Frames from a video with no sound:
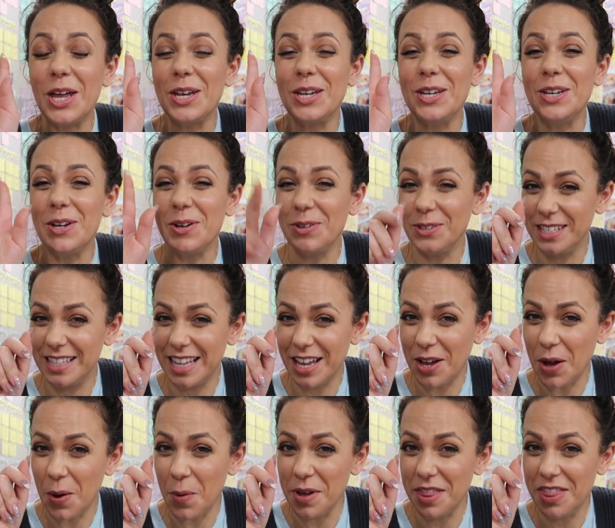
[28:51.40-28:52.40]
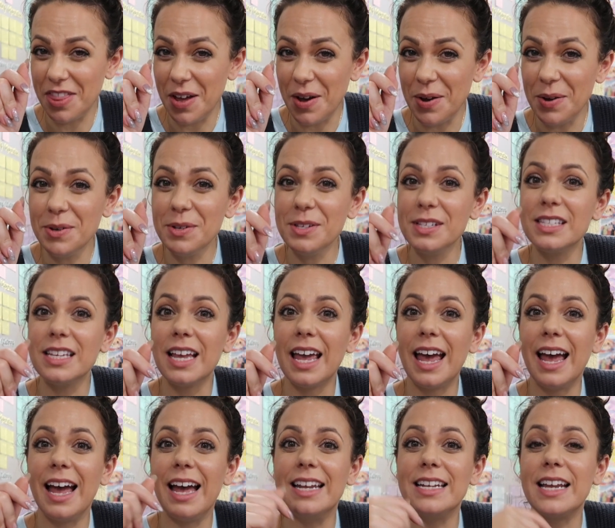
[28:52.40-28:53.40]
notes that go with those
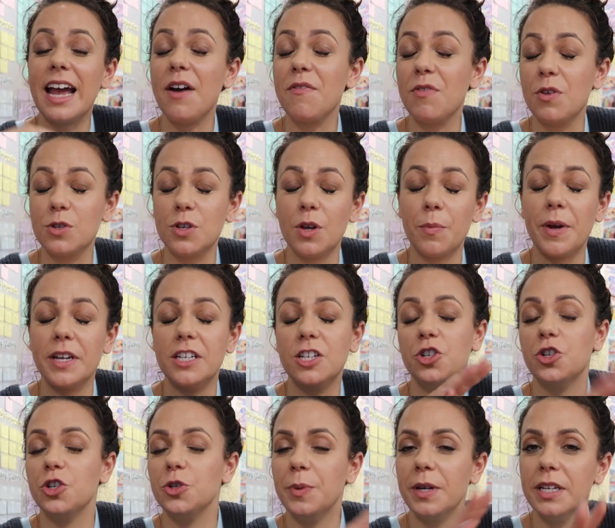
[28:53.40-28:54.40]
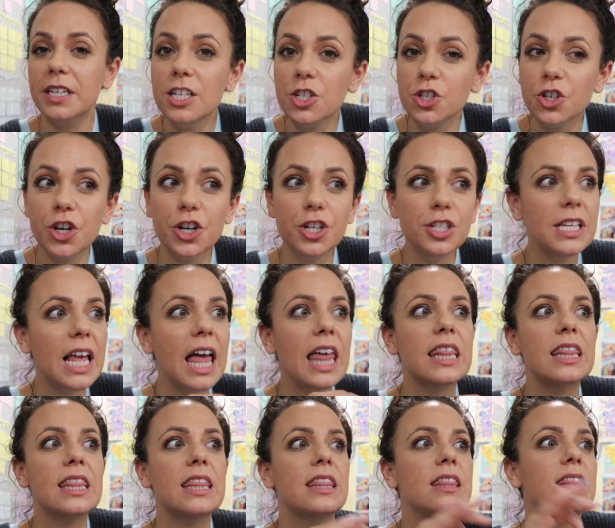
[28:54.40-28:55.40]
and I have those on my Teachers Pay Teachers.
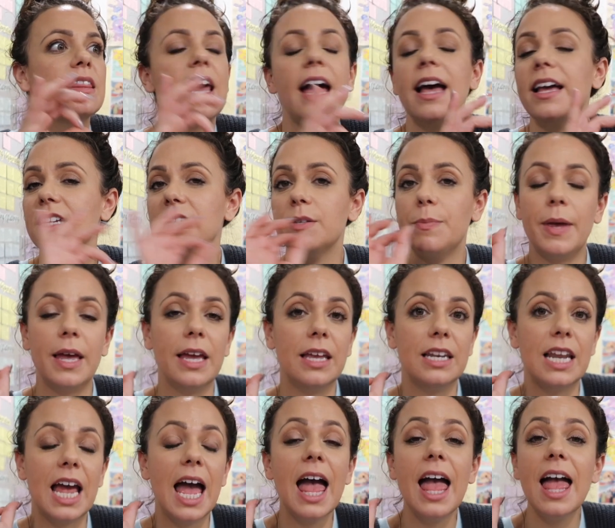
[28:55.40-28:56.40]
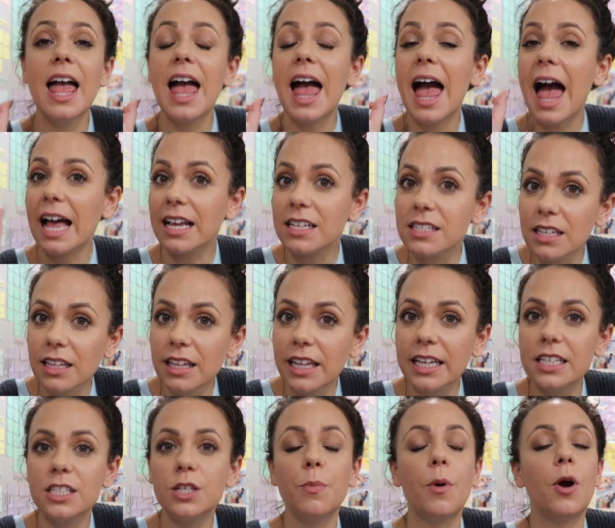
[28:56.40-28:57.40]
That has been
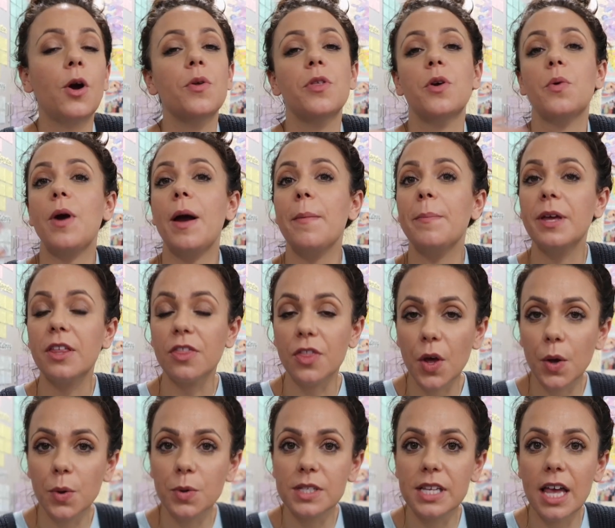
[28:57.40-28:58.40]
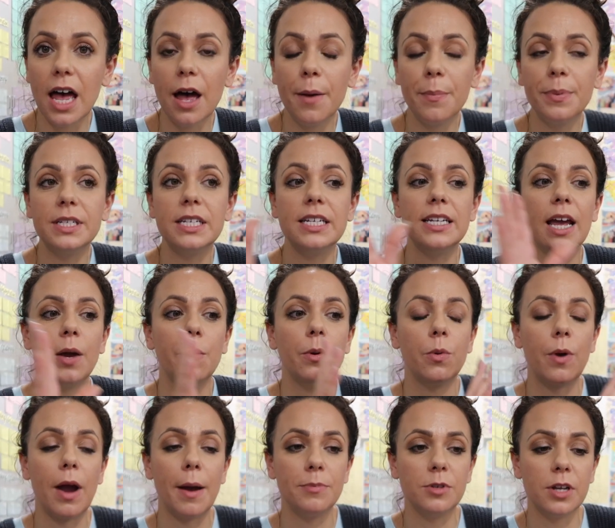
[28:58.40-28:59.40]
excellent. Tomorrow they're wrapping those up. Today we
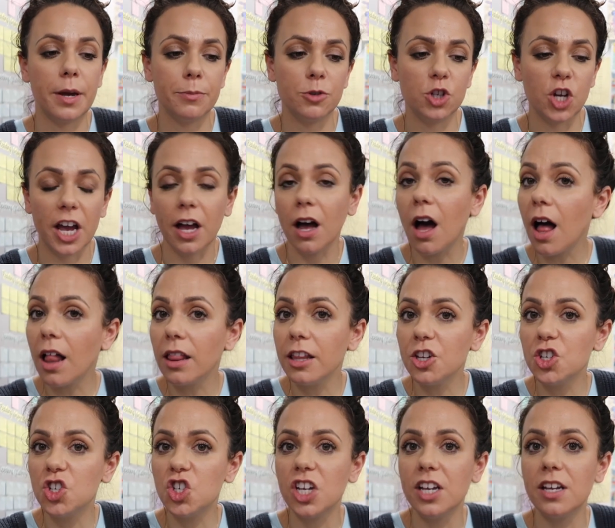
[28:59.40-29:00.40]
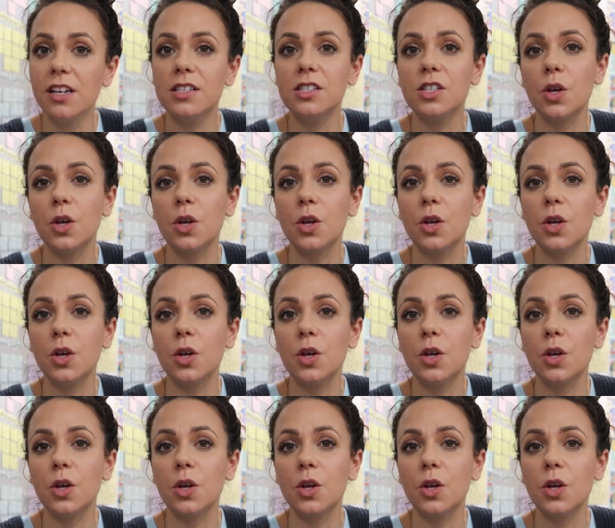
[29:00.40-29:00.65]
wrapped up Checkology,